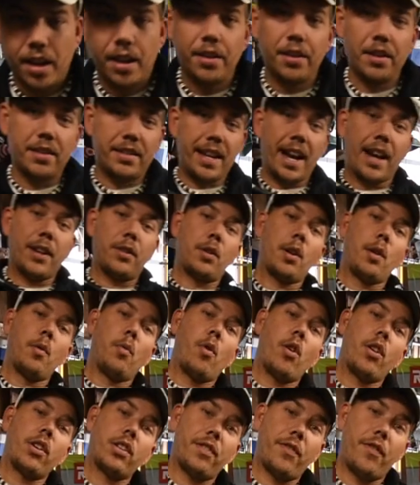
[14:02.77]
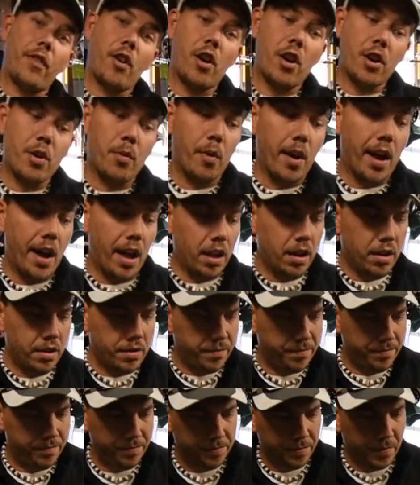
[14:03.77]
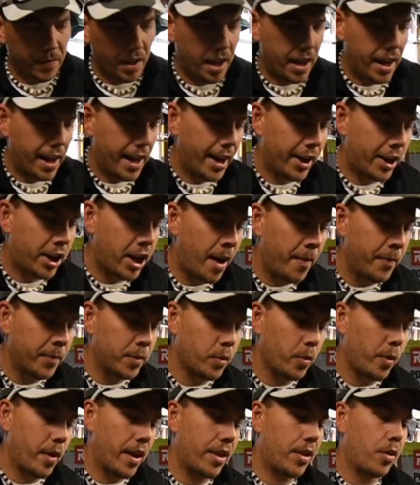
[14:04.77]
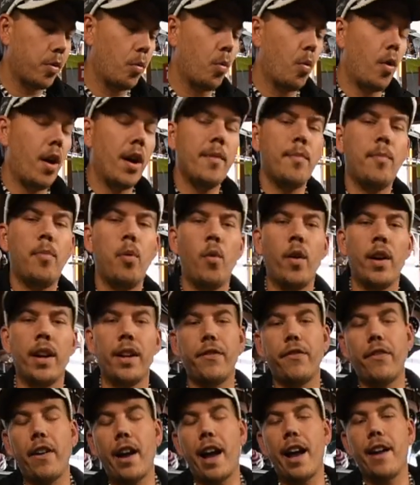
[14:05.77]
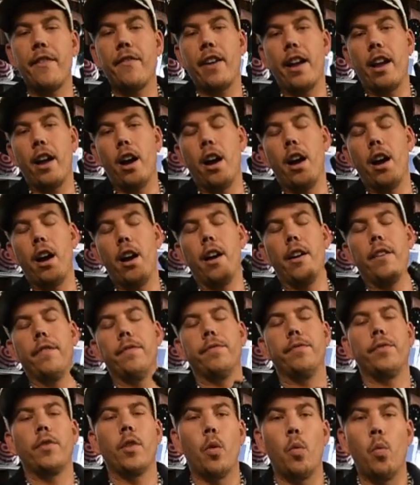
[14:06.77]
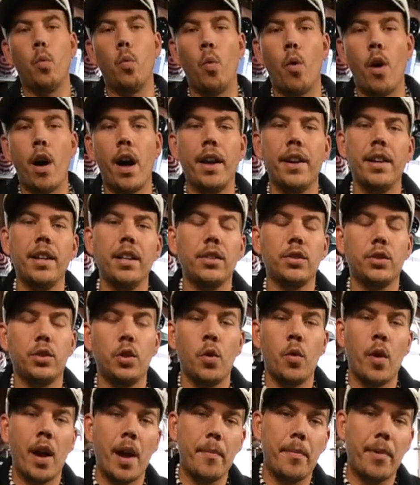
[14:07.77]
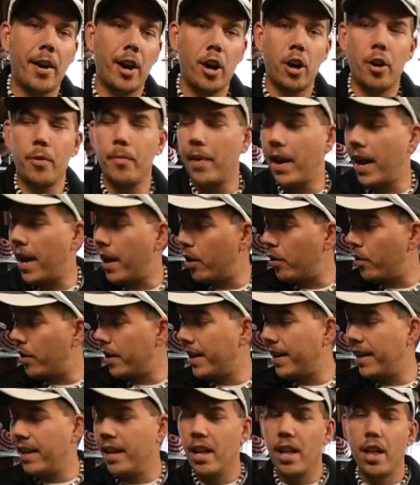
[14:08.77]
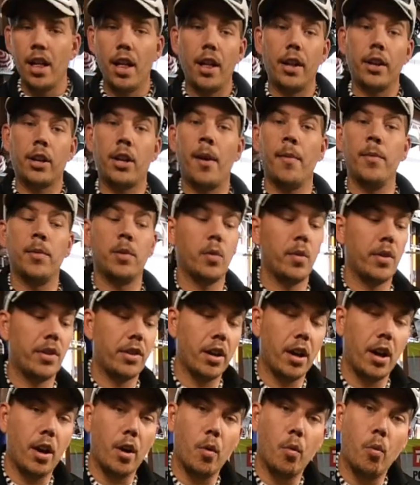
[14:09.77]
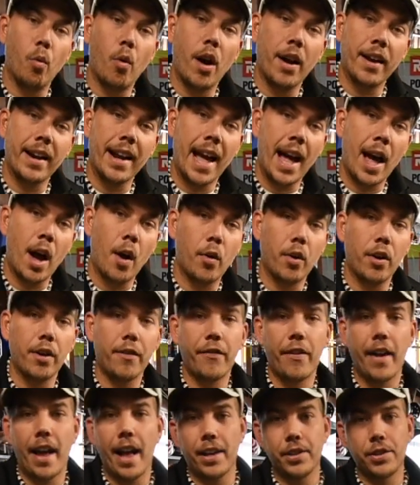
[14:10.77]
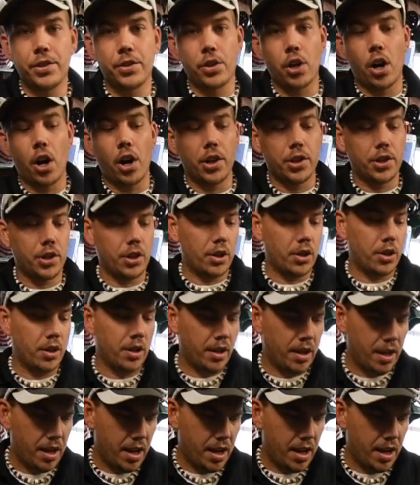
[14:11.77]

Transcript: this actually works very well. It comes with one point five, uh, one two amp hour battery. Comes with a one hour fast charger.